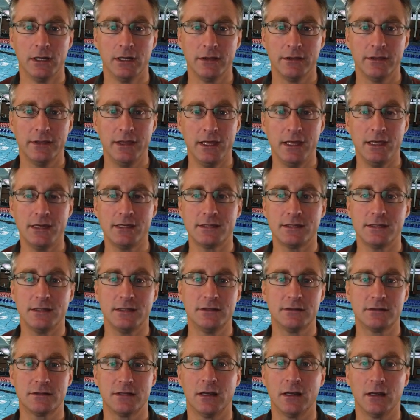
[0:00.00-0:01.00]
This is
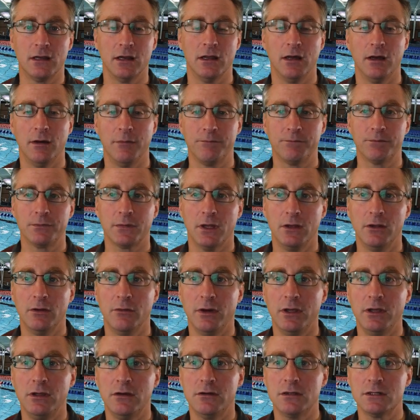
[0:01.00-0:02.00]
single arm, and the
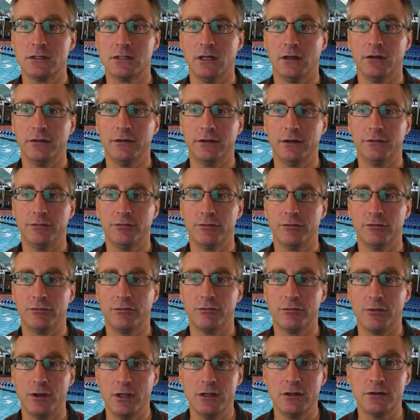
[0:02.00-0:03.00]
way you can tell the difference
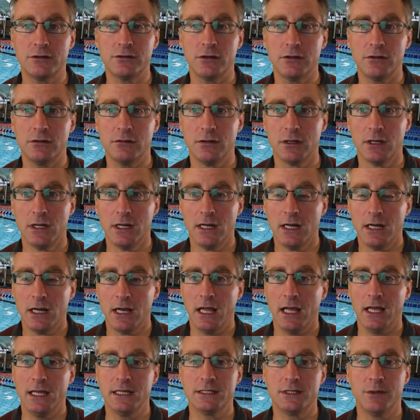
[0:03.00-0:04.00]
between the two
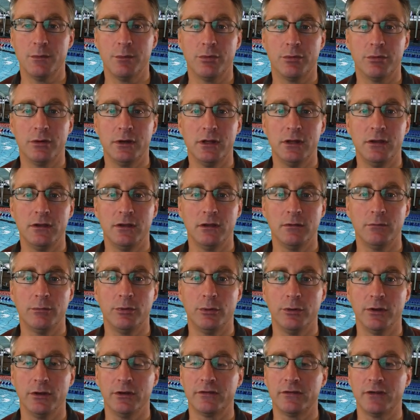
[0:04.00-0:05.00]
is the breathing
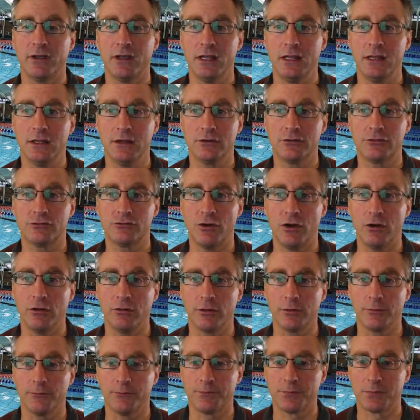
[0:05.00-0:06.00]
point in the
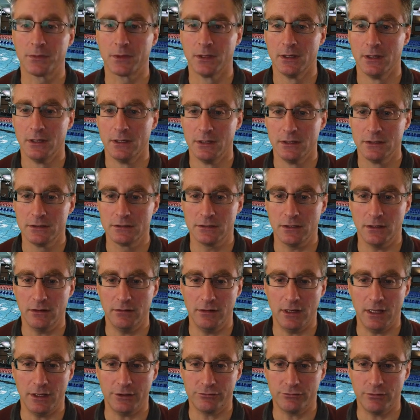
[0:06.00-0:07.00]
stroke. So
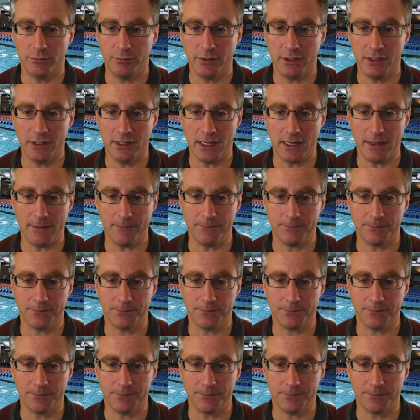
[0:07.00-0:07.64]
let's repeat that.